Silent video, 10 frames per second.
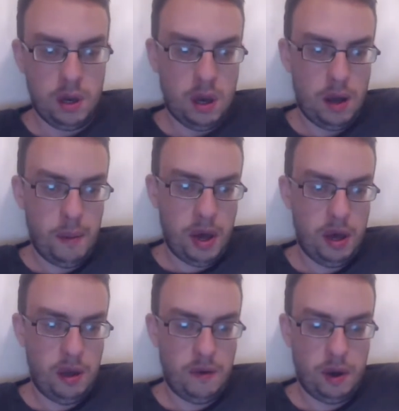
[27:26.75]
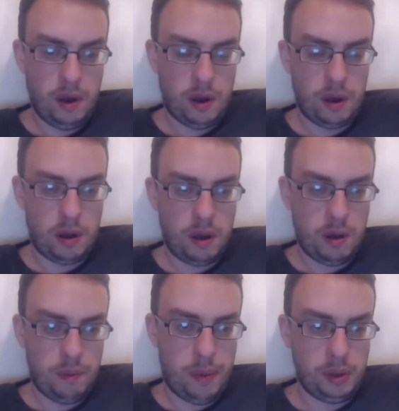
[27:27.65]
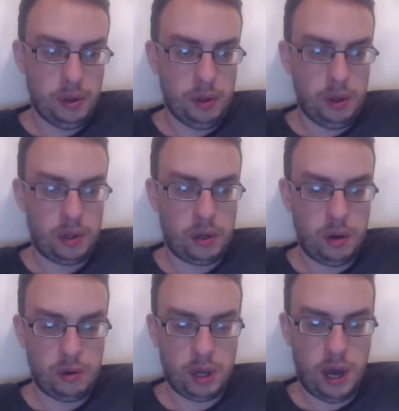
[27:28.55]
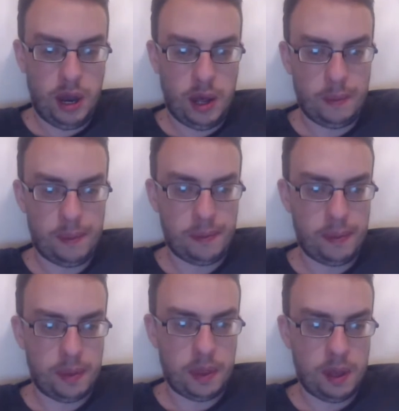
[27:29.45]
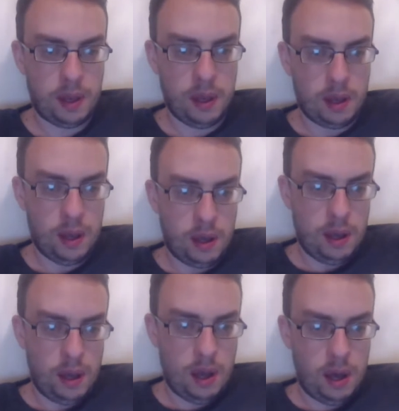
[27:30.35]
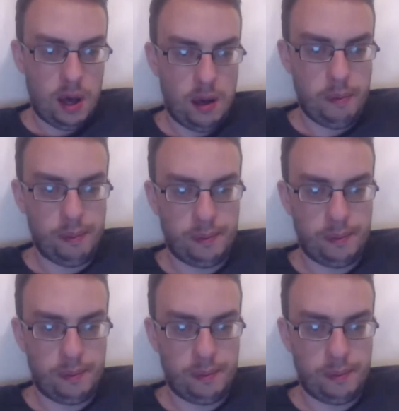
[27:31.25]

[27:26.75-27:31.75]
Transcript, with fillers: I may even bundle the two together um,